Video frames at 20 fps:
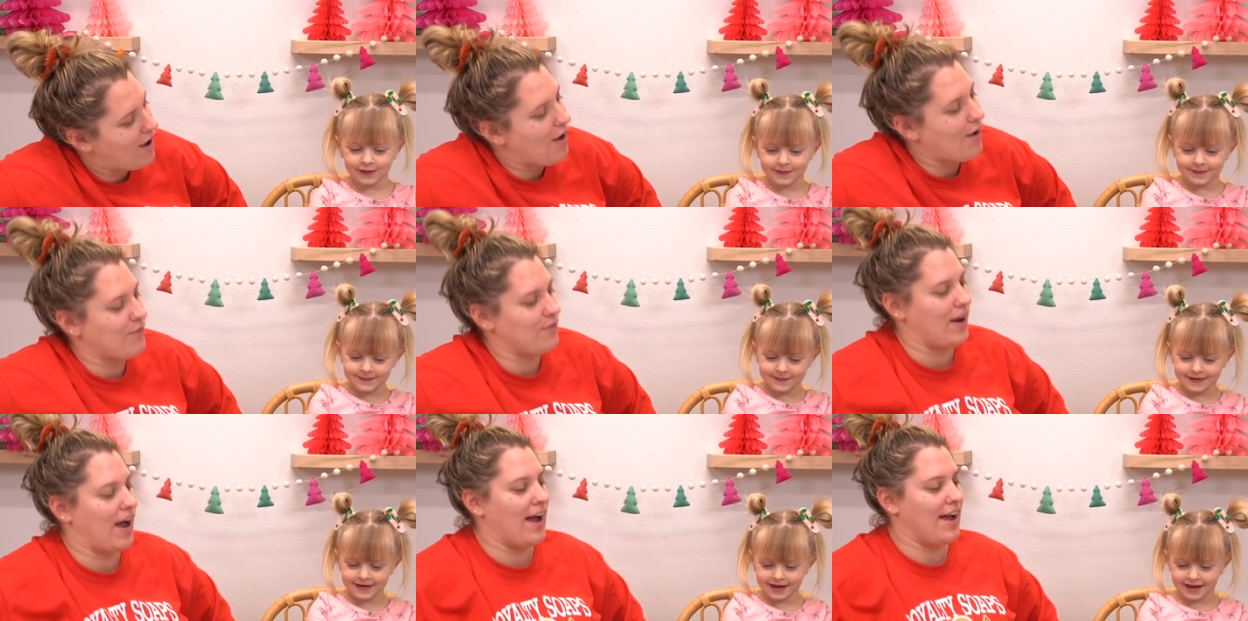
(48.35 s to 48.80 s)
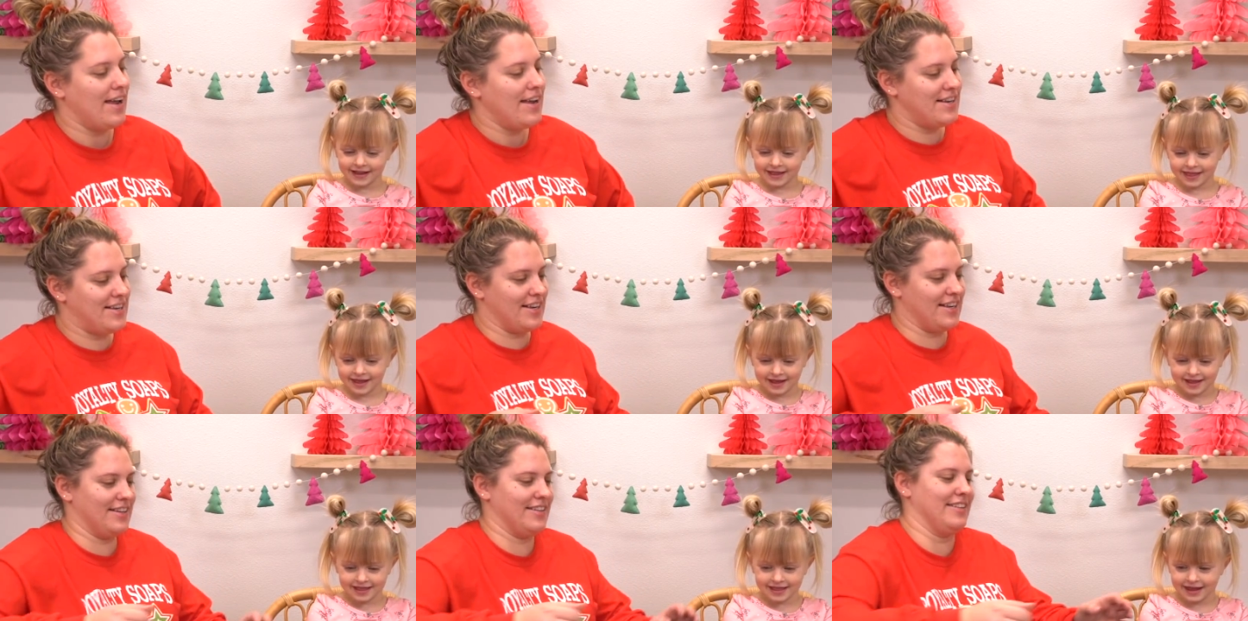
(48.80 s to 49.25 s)
Speaker 1: All right.
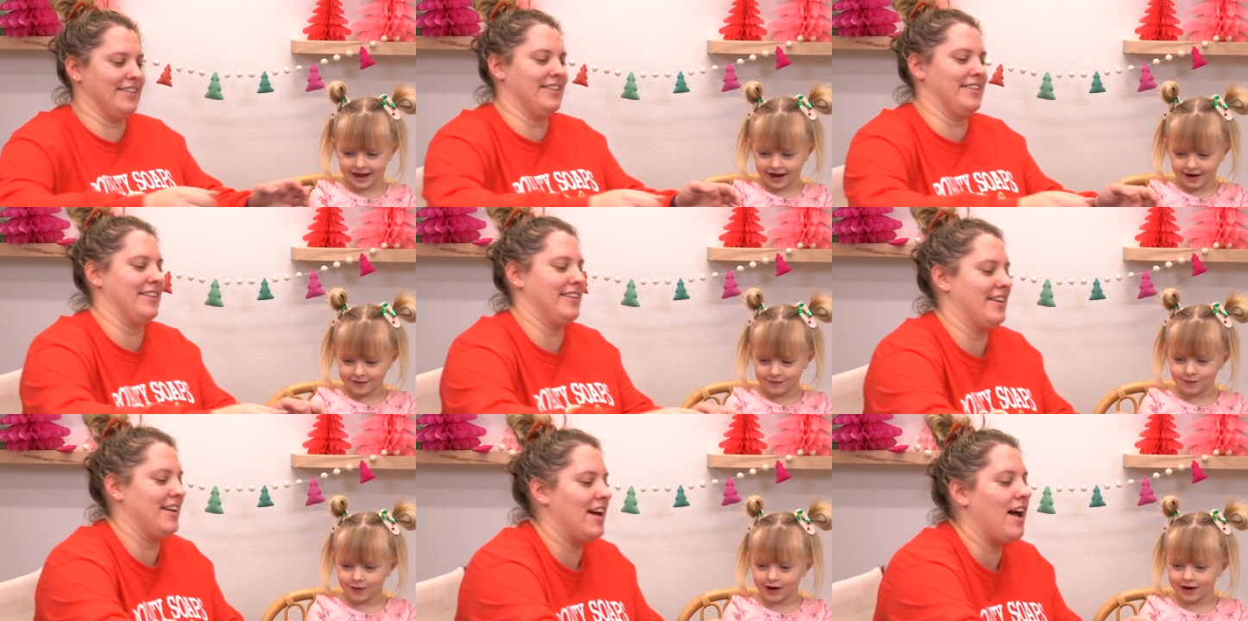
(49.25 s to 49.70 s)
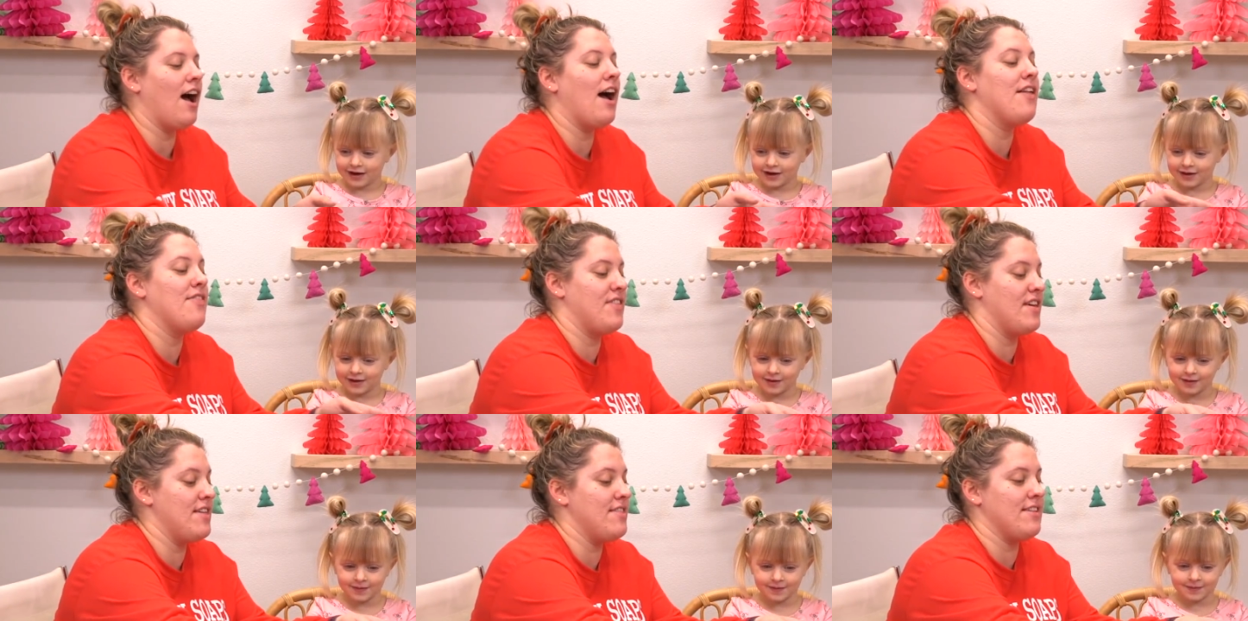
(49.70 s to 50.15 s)
And then that one.
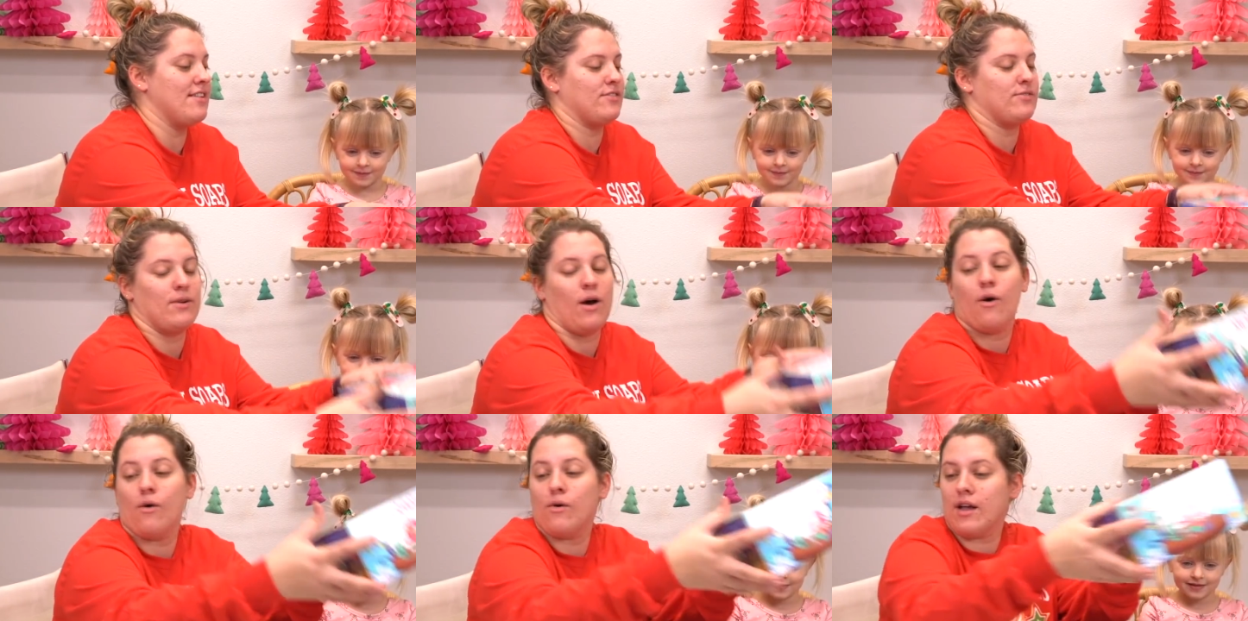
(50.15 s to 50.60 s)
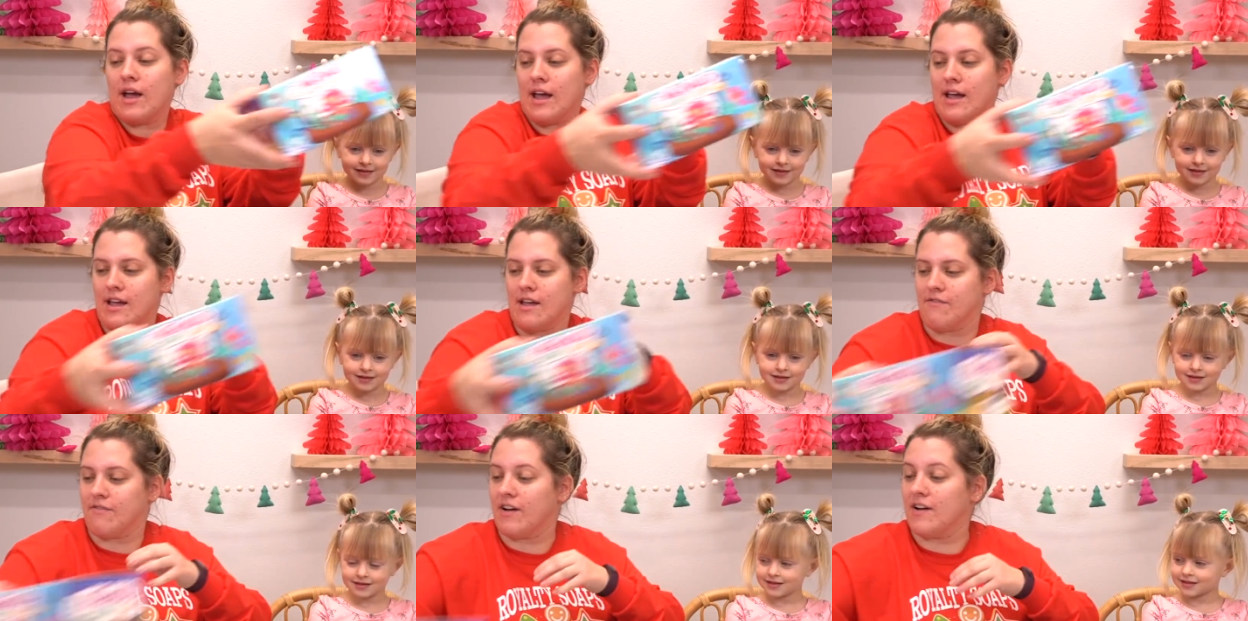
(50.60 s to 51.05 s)
And then this,
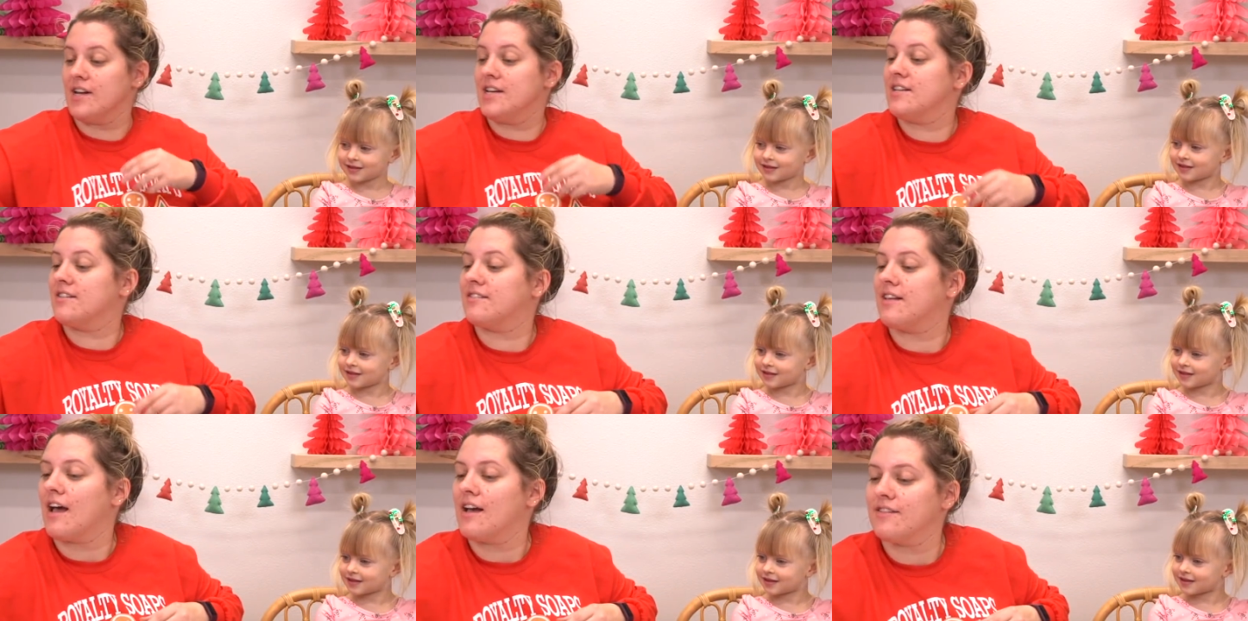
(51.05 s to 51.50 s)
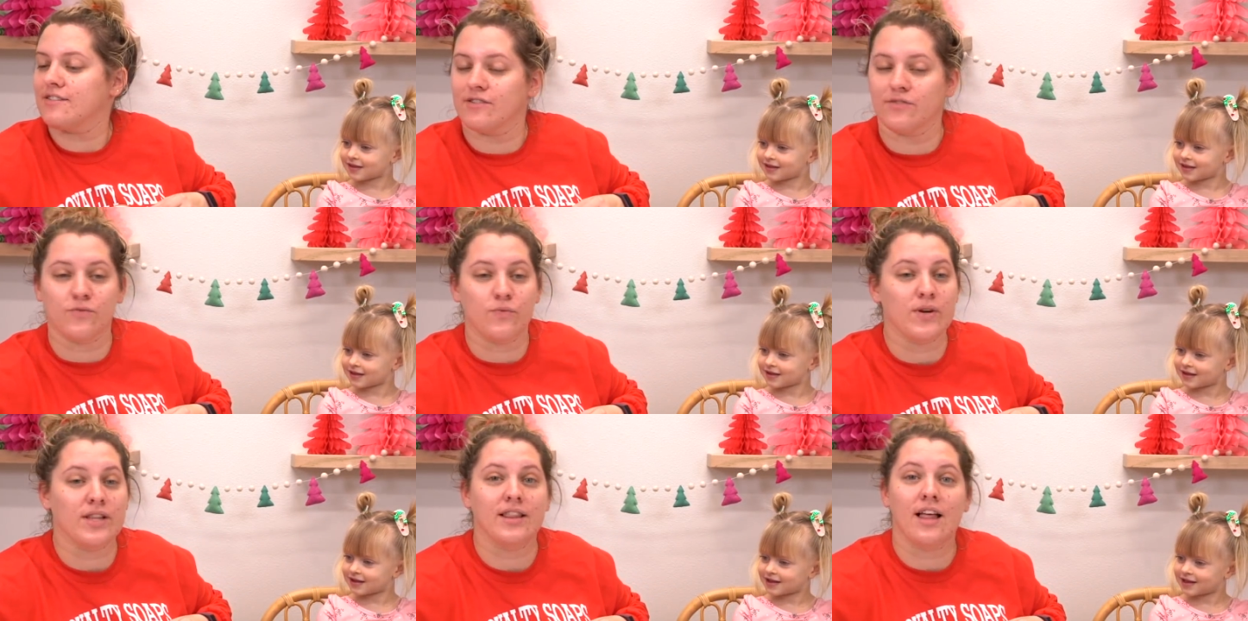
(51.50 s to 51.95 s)
okay, very
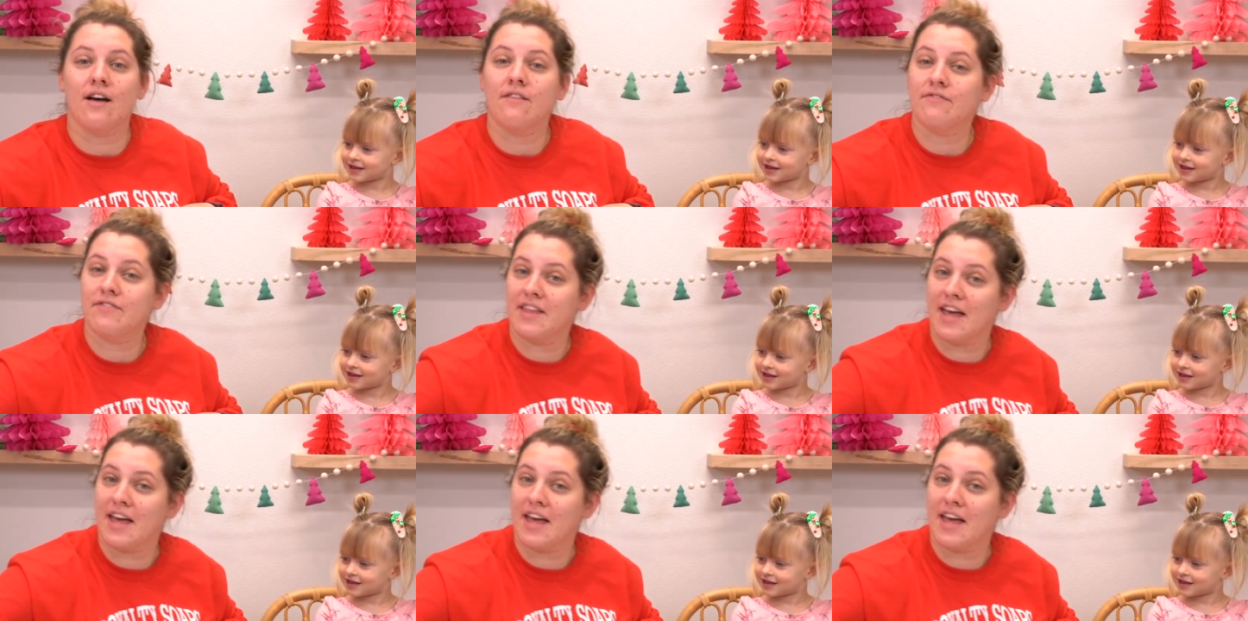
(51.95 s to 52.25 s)
decisive. We love